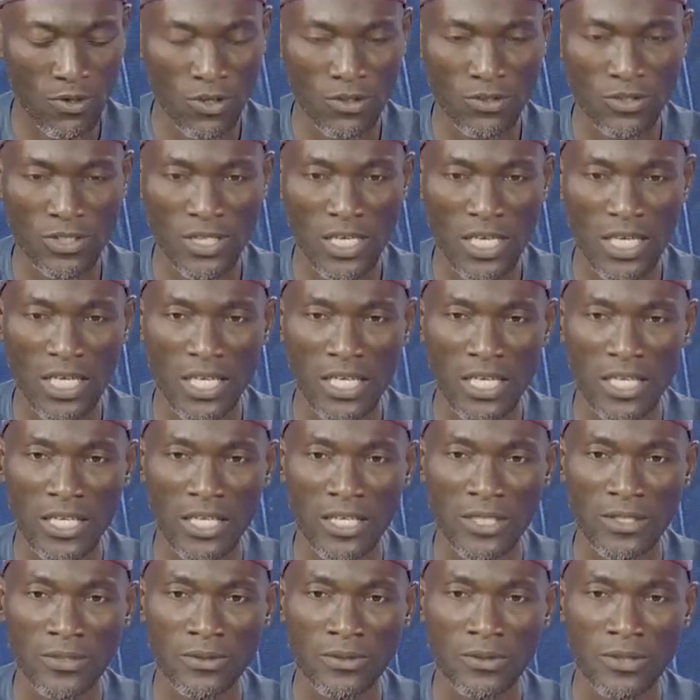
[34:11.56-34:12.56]
course,
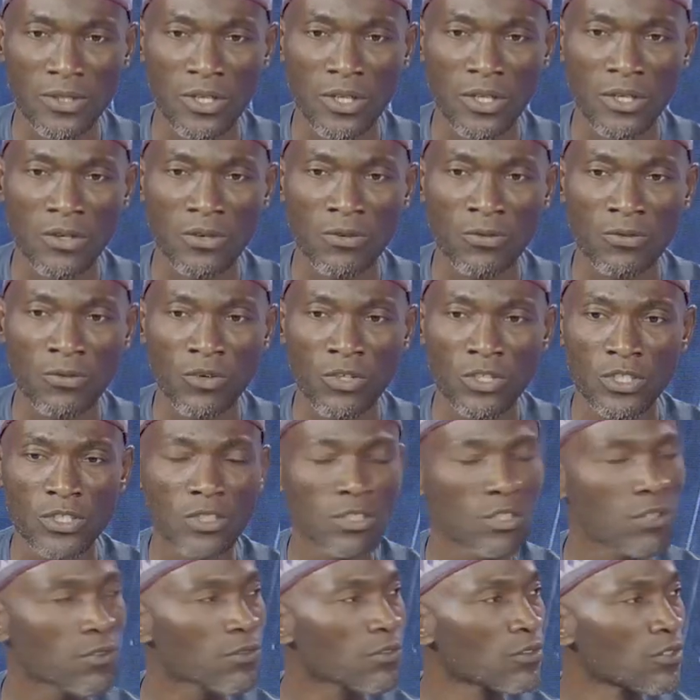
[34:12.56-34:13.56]

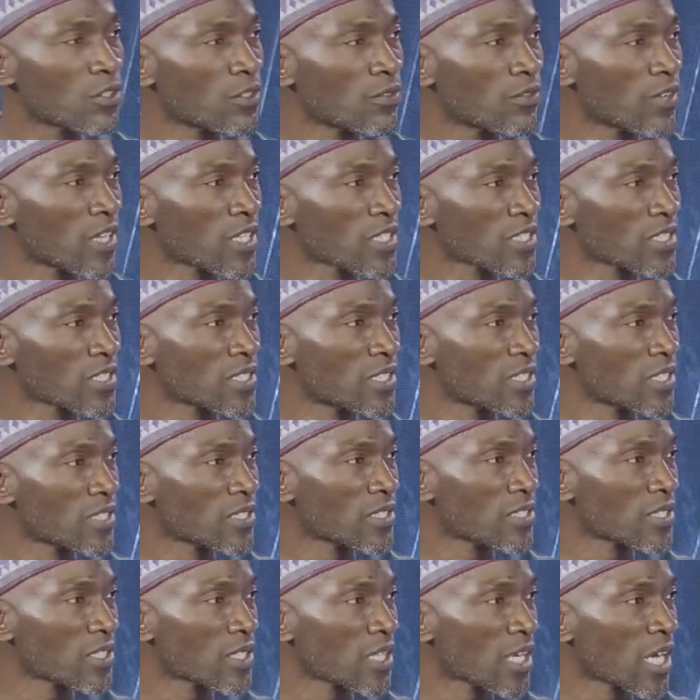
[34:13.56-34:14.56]
funding of
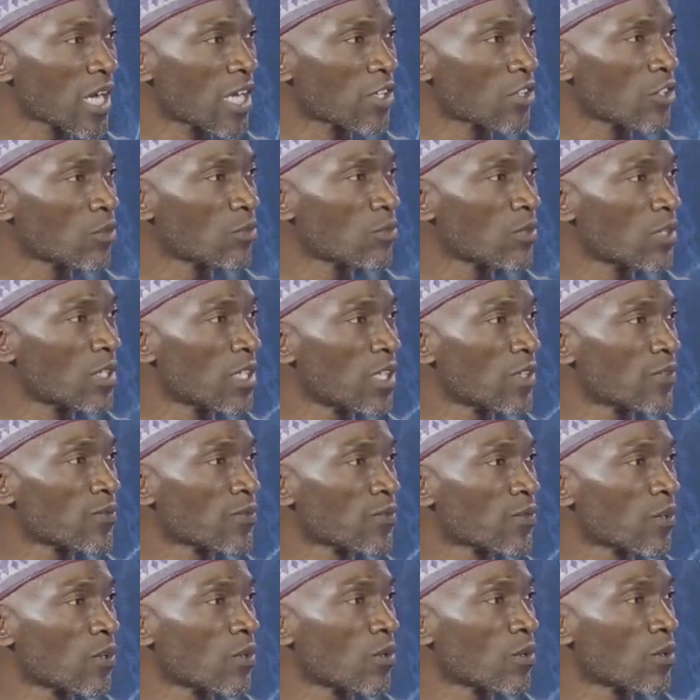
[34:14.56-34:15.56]
universities cannot be left
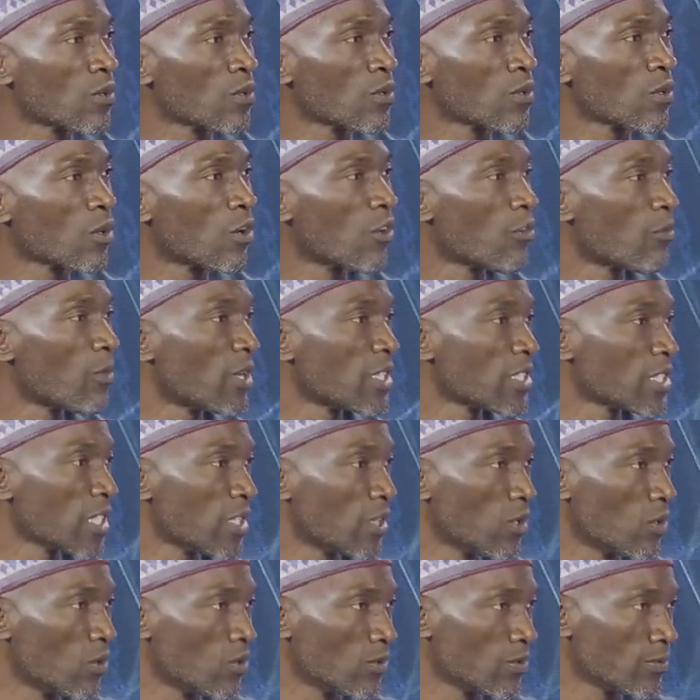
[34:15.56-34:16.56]
for government
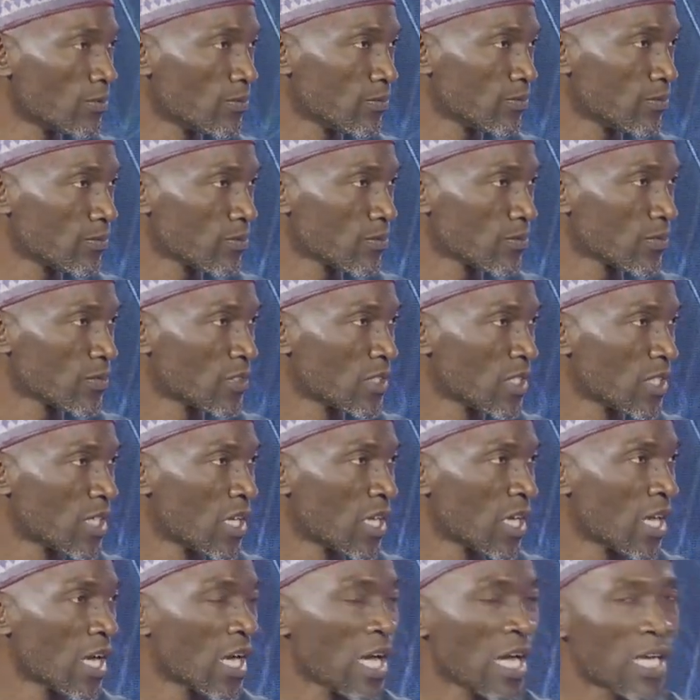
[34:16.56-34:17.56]
alone.
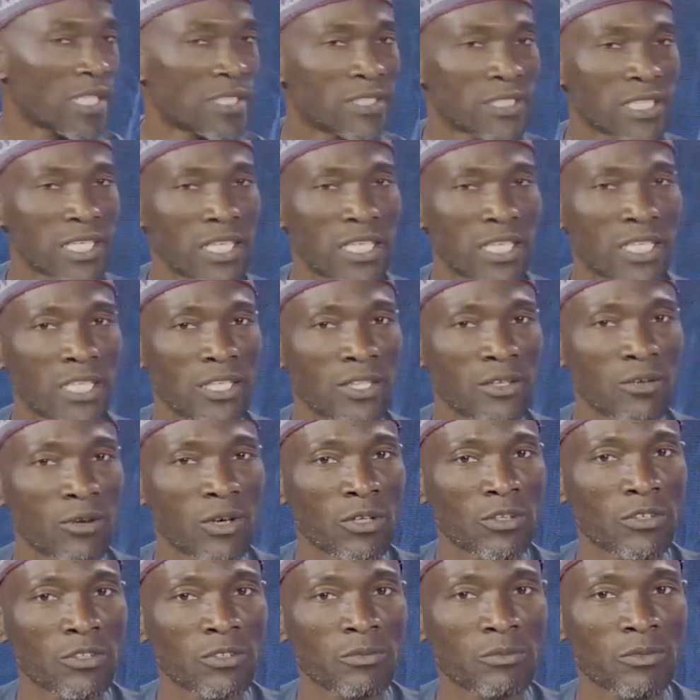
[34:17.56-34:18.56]
And
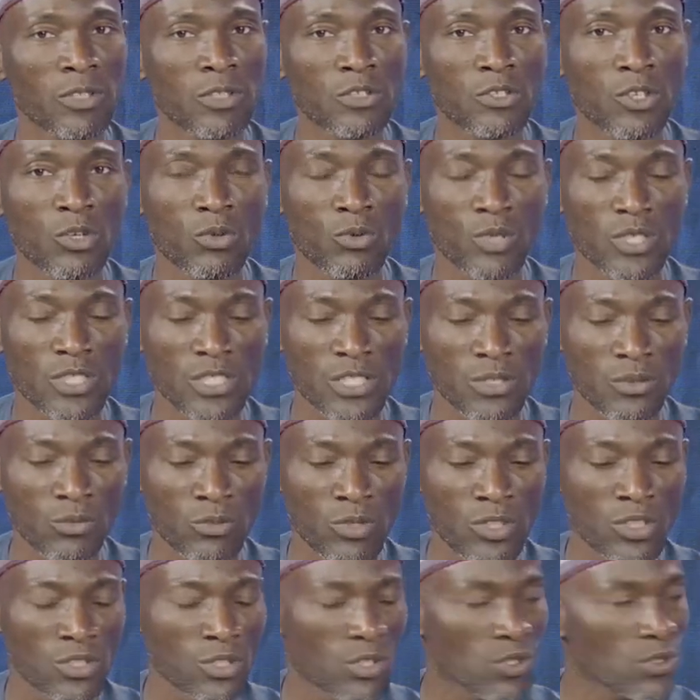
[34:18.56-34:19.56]
one of the major ways in
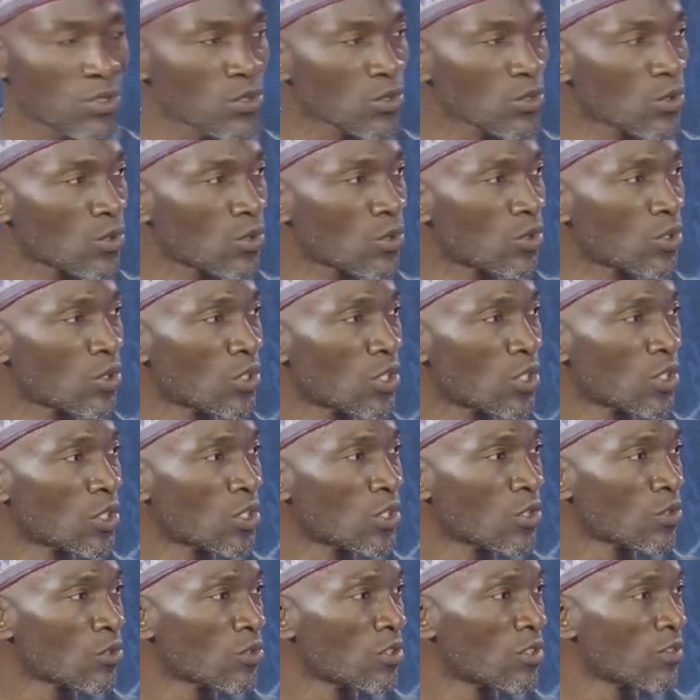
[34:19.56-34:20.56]
which also
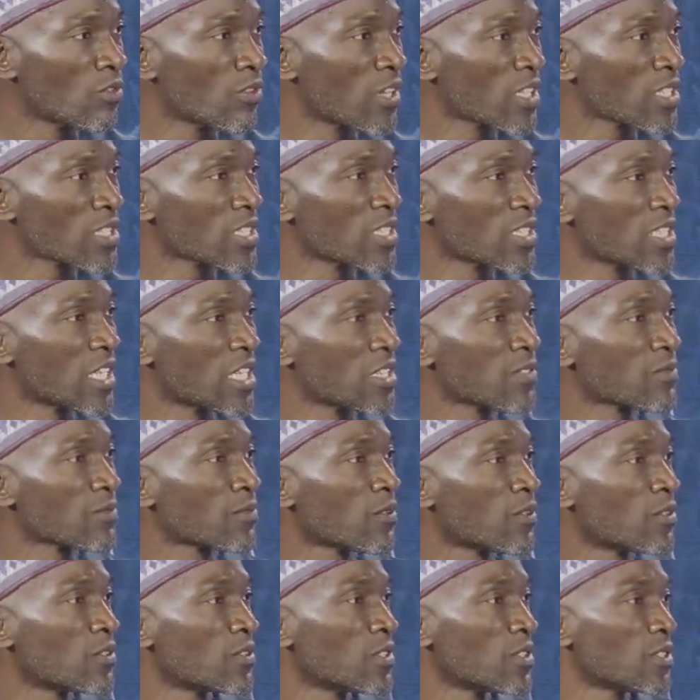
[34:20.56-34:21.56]
university gets
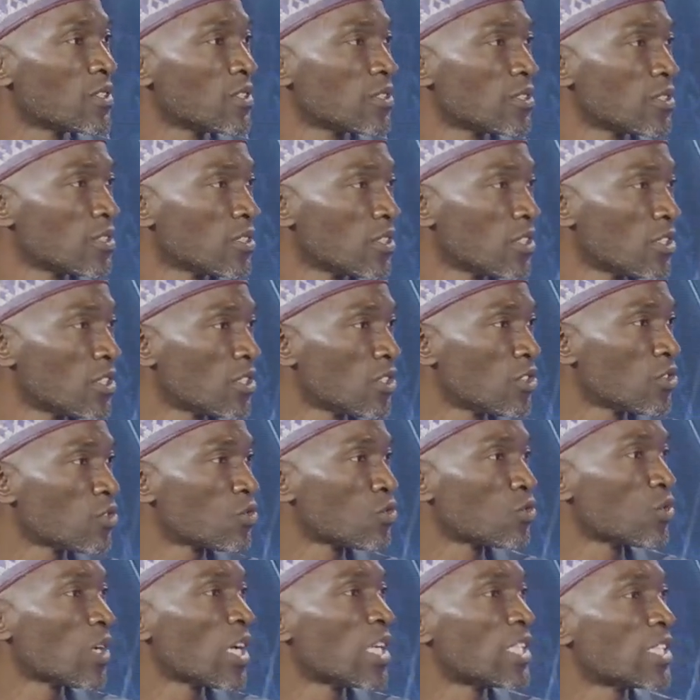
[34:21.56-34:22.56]
funding is
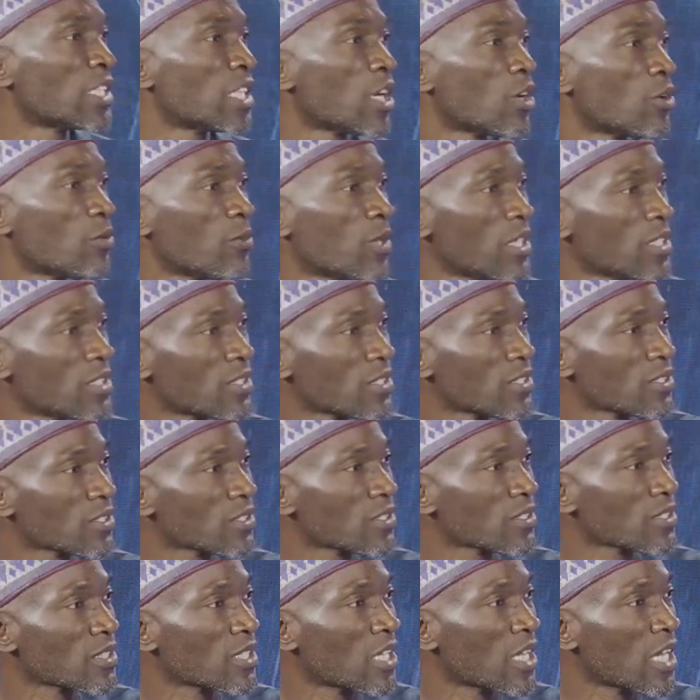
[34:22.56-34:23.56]
through endowments
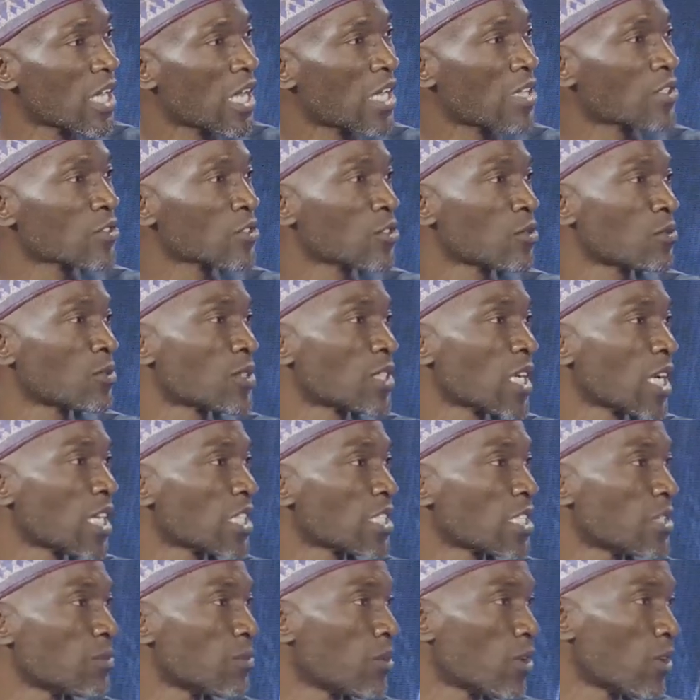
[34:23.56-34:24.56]
and some
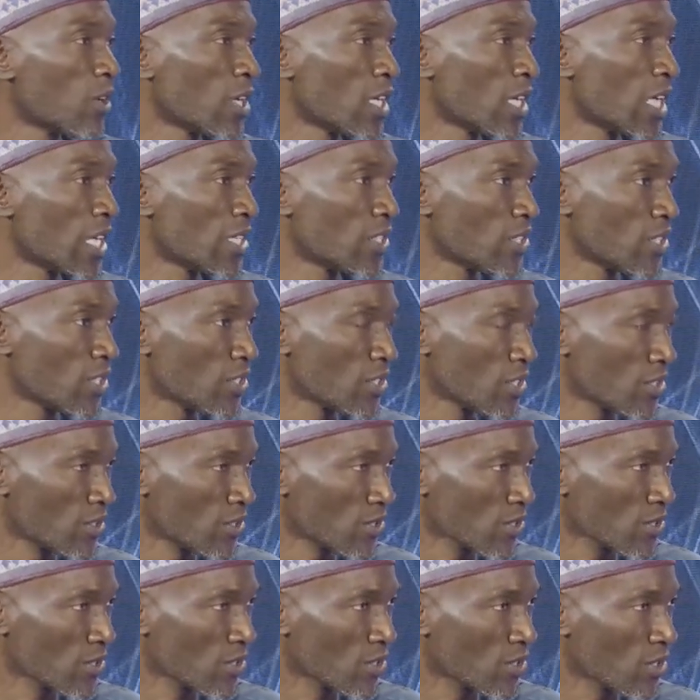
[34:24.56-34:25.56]
charitable
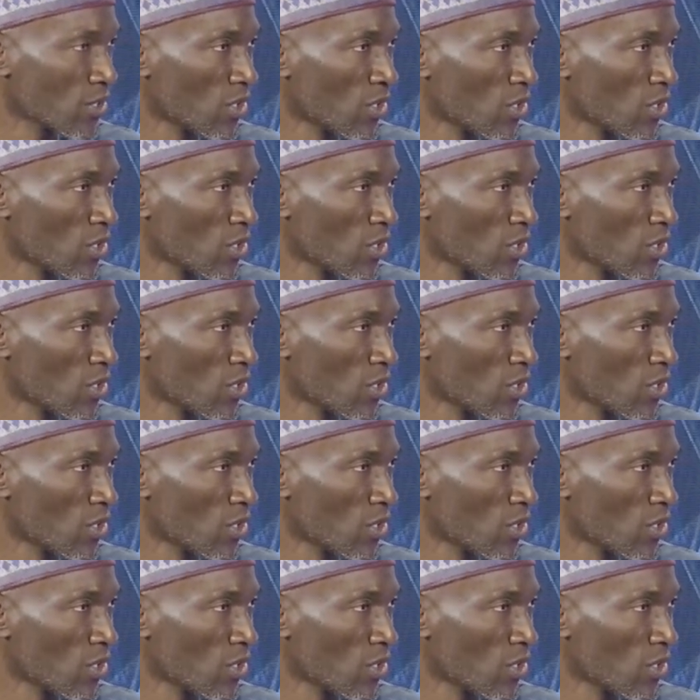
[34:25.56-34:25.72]
organizations,